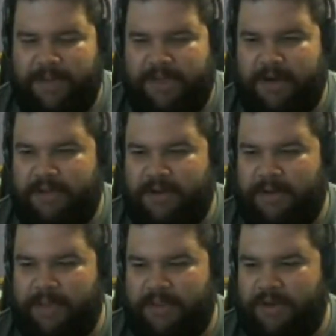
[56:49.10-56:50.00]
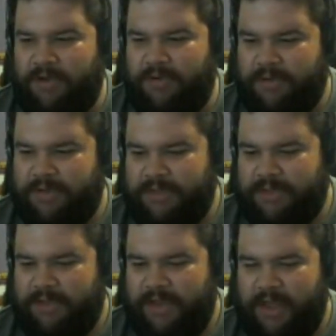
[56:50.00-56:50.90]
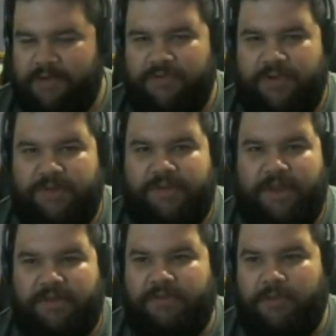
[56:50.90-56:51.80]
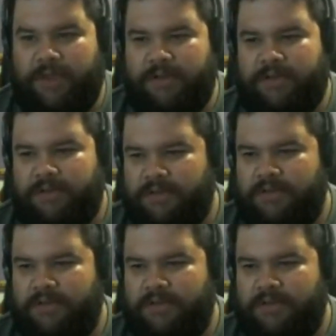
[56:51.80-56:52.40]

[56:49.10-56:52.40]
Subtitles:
commented on that and I'm like, antifreeze tastes sweet.